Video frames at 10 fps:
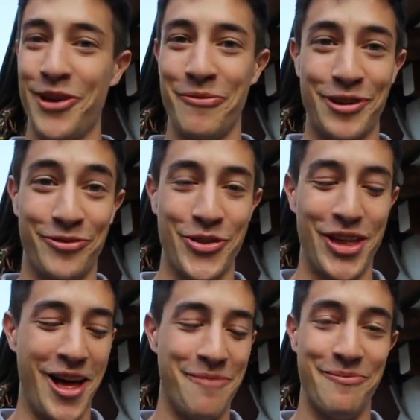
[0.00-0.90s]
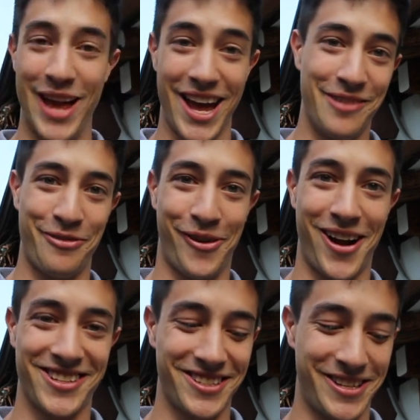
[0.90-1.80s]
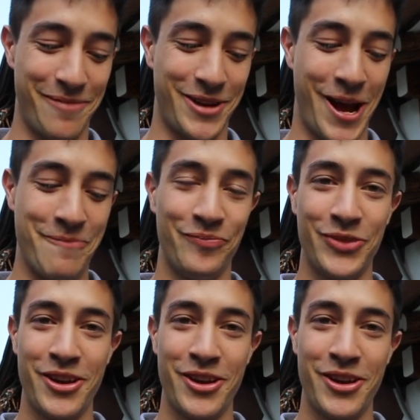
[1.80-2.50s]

filming for them and for us at the same time.